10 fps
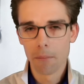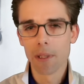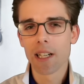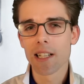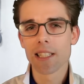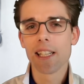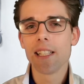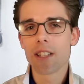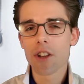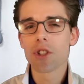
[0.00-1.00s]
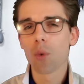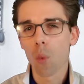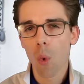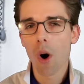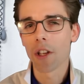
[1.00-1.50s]
because he
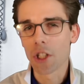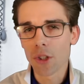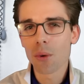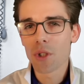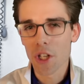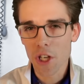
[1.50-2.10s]
doesn't want you to